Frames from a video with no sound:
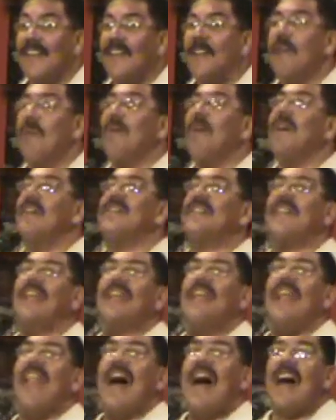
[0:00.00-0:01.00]
You're worse
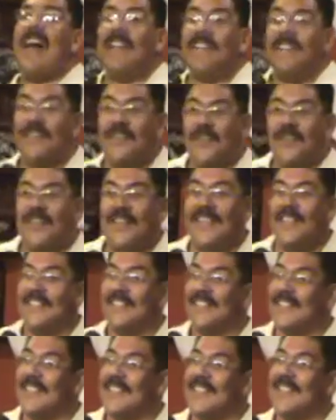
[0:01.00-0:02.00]
than
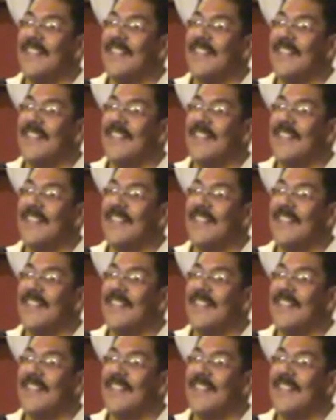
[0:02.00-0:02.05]
Lazarus.